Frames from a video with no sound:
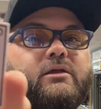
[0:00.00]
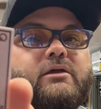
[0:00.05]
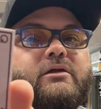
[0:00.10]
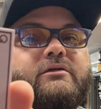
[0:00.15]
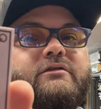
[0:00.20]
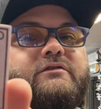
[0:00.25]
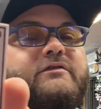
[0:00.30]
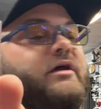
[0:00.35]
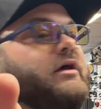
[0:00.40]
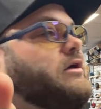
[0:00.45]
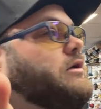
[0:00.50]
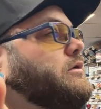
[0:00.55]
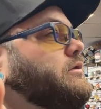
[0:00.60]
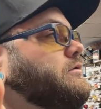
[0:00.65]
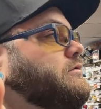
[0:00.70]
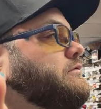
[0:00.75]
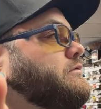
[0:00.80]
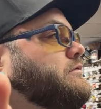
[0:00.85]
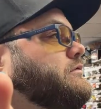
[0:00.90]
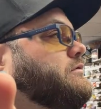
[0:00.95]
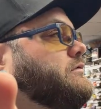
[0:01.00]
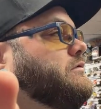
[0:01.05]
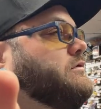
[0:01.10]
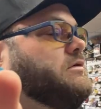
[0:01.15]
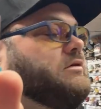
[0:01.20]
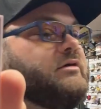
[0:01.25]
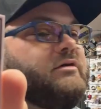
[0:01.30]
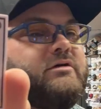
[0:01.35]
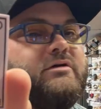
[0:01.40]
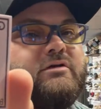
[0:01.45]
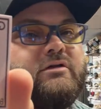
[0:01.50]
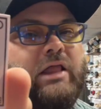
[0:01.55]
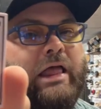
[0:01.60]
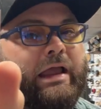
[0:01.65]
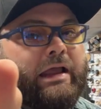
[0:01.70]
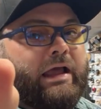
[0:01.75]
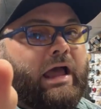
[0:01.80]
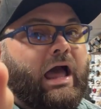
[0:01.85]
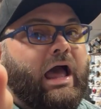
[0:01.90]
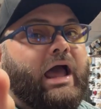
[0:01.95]
sells
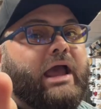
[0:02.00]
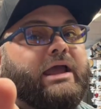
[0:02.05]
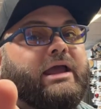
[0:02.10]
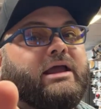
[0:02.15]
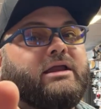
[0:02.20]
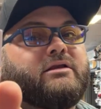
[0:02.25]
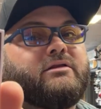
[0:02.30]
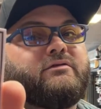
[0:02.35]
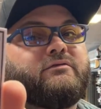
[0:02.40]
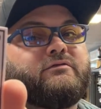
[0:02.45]
like high-end